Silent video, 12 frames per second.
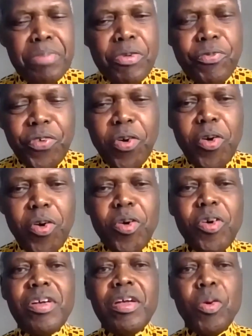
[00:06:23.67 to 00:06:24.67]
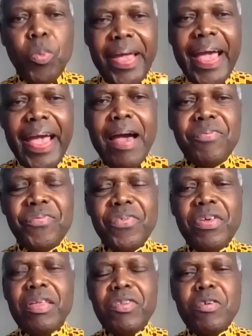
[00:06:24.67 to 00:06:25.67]
before we have
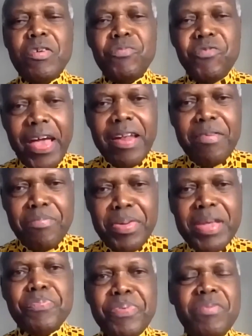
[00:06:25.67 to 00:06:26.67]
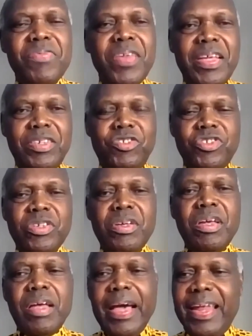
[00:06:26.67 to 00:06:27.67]
the very big privilege,
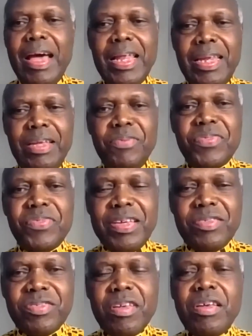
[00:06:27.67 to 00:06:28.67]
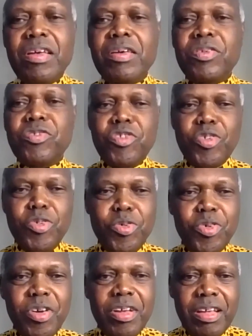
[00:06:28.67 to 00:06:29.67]
and I leave this
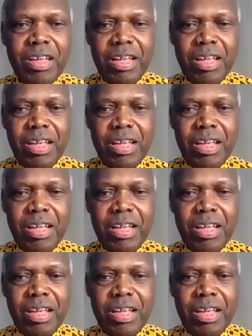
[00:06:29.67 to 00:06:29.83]
to